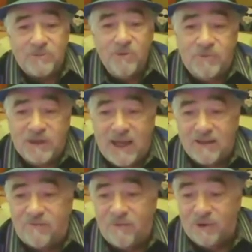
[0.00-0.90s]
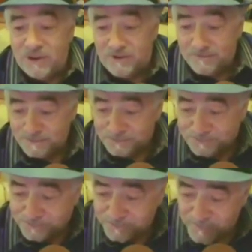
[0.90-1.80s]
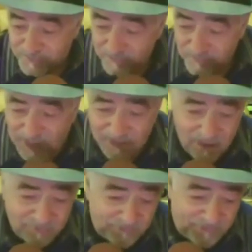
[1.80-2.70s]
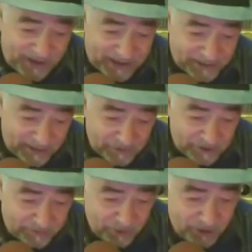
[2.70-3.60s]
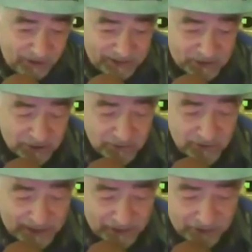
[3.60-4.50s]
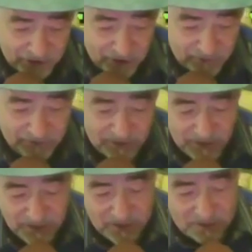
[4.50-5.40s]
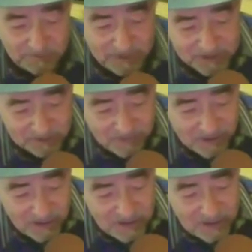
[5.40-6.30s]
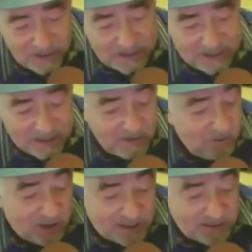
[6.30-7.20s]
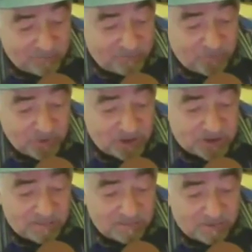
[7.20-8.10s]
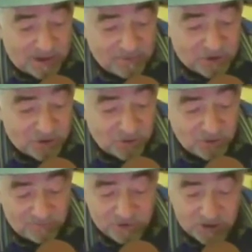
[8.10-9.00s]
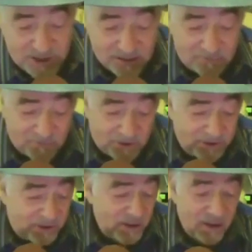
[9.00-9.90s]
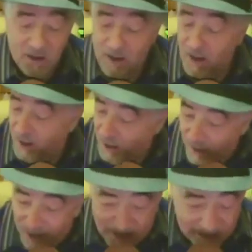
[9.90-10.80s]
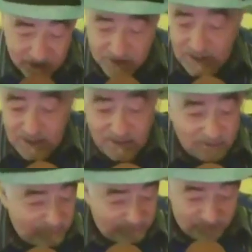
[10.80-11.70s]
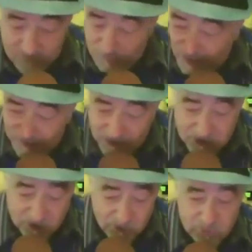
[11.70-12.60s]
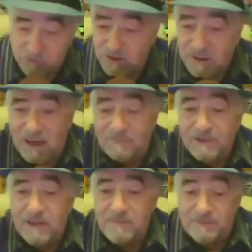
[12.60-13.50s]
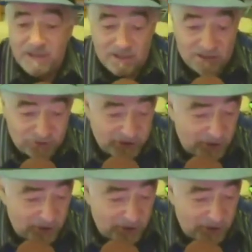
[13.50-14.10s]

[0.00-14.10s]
moved to California, I loved the fact that I was a poor grad student. I had 2 children, God bless them, and I knew I could never afford to send them to private school. The University of California, Cal State, public schools were at the top of the heap in the country. You know